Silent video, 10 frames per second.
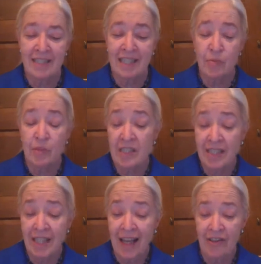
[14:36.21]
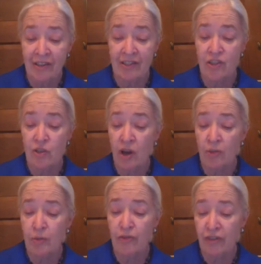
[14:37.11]
Slade was slighter and
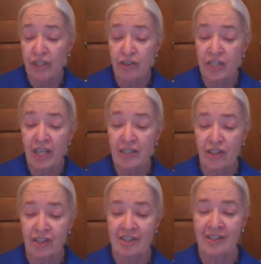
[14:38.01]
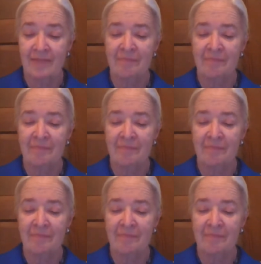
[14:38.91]
drawn with fainter touches.